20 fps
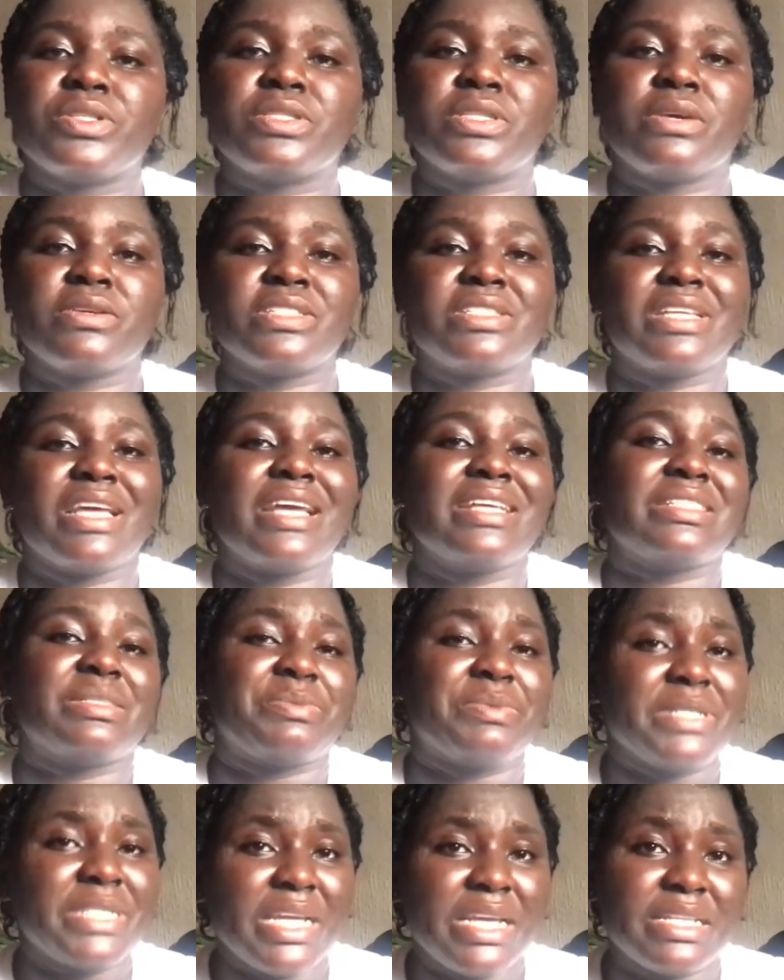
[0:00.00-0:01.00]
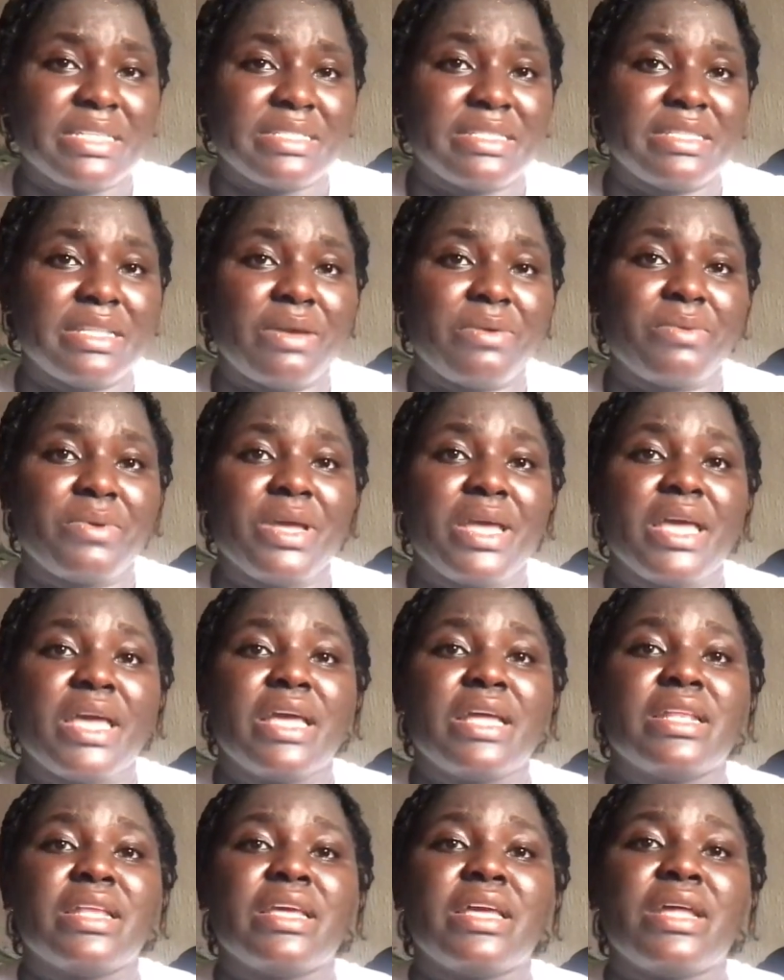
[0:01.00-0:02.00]
Uh, uh, which
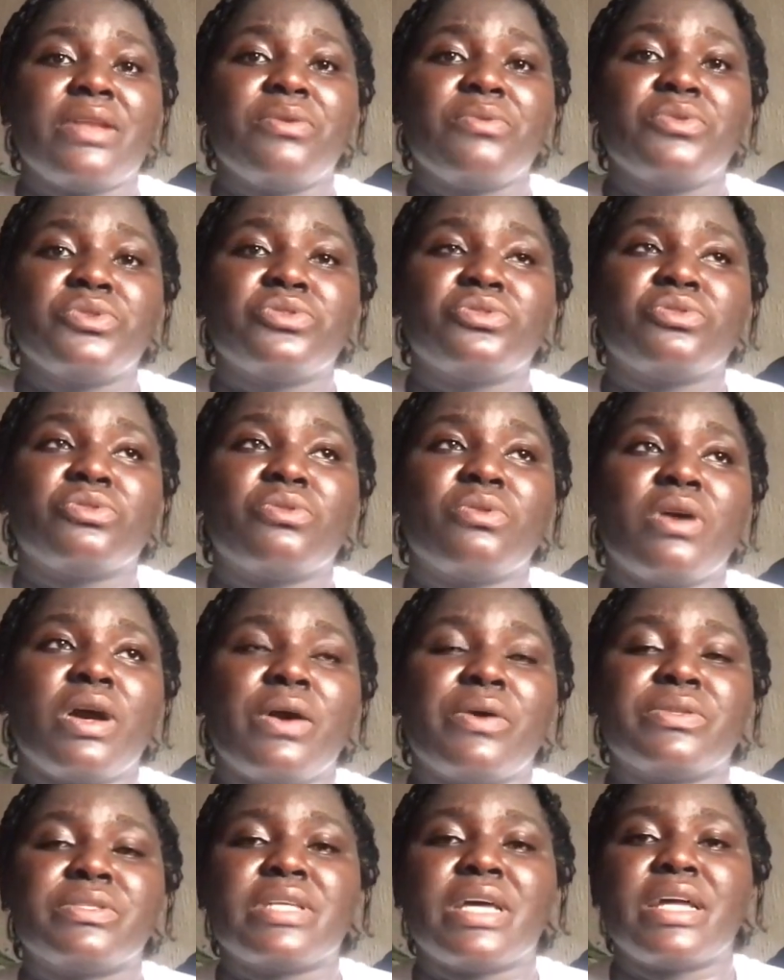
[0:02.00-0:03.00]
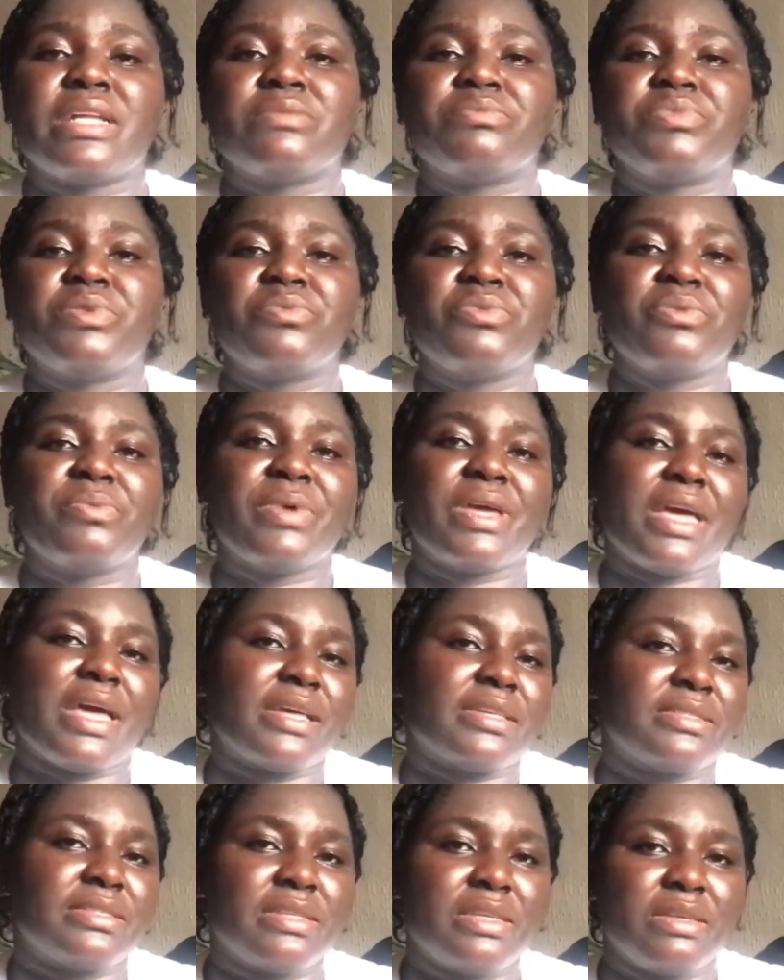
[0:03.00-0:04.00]
hospital is the best? Which test do I
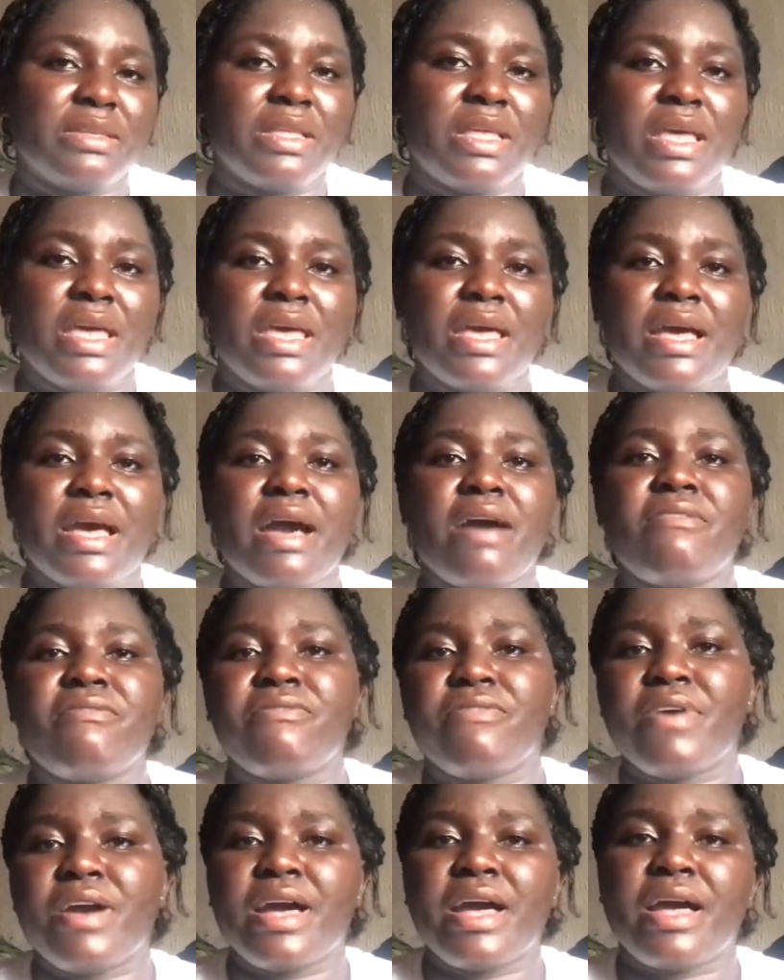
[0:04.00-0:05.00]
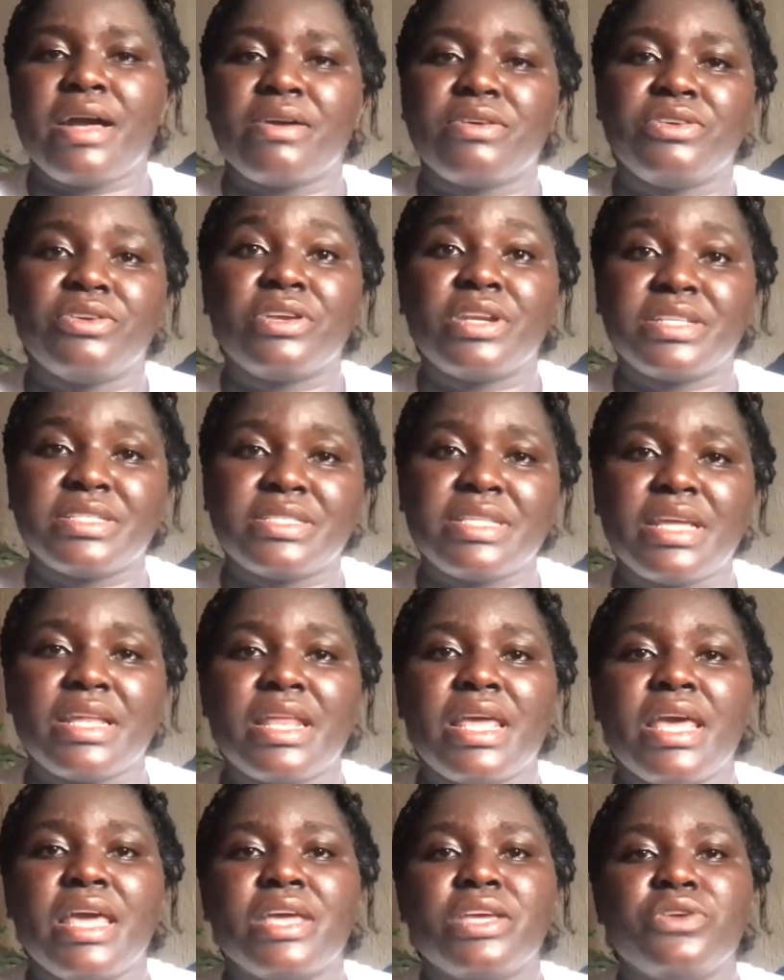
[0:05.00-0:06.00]
need to do? All those things affect
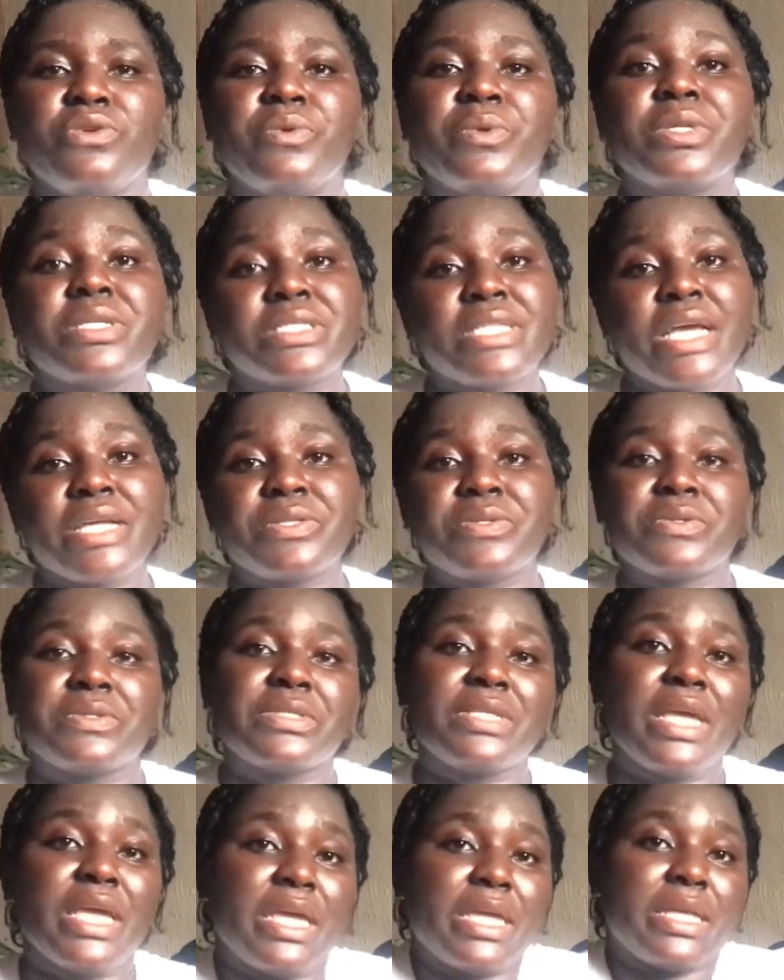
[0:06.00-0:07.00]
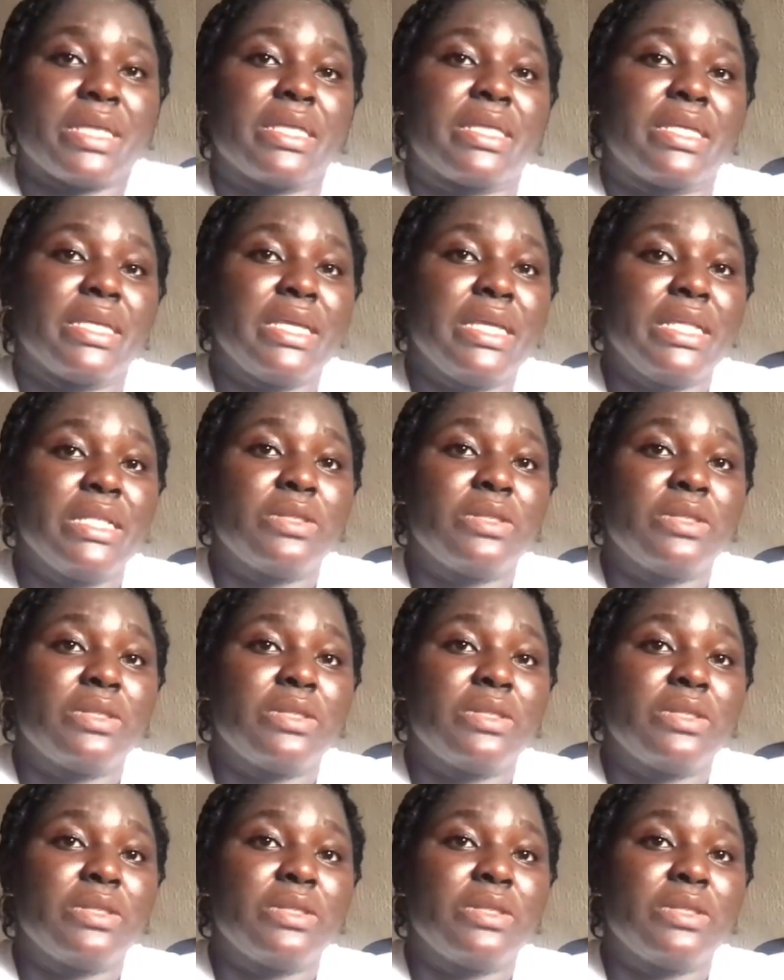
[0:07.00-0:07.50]
your character as human being.